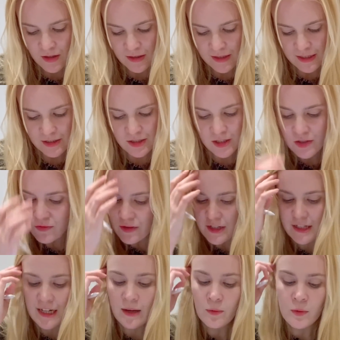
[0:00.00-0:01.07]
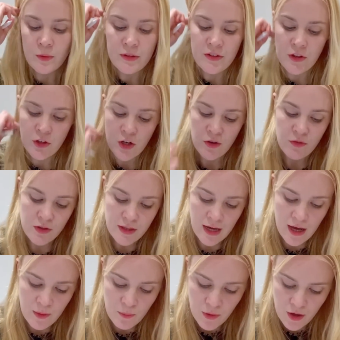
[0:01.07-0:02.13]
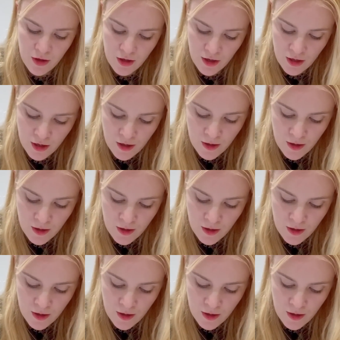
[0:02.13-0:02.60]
let's just recap what we've gone over there, but